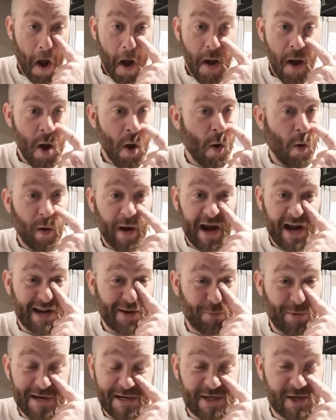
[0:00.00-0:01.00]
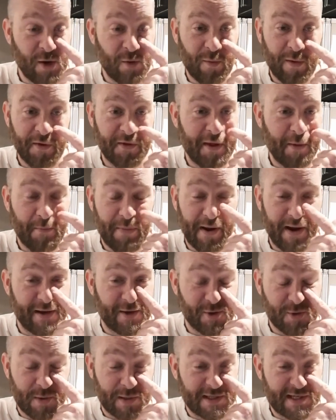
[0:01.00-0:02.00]
No, Andy, we don't want them buying
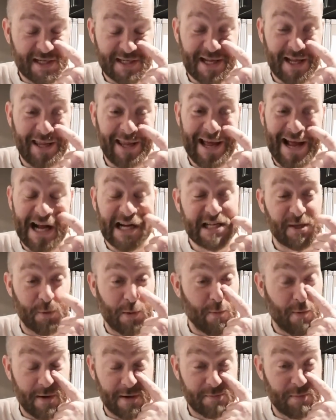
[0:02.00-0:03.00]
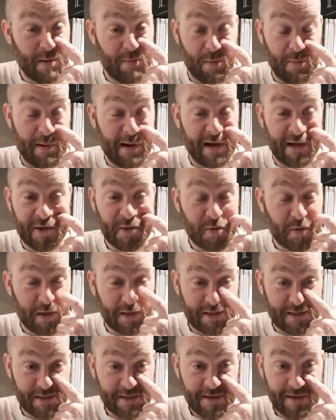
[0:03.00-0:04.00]
you drinks. That's the last thing we want is people buying you
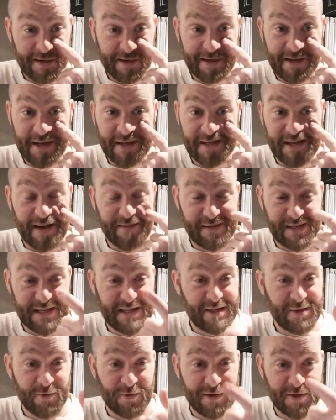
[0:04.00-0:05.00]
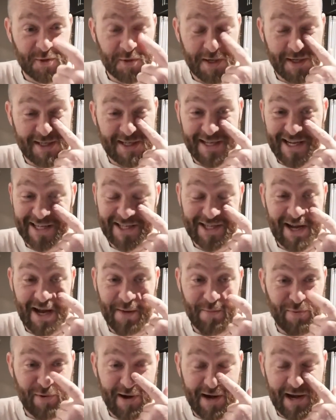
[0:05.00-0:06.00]
drinks, because I've seen you on drinks, and that's
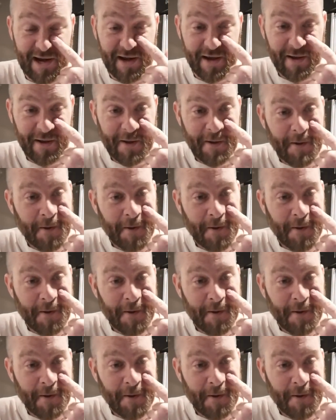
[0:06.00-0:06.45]
not pretty.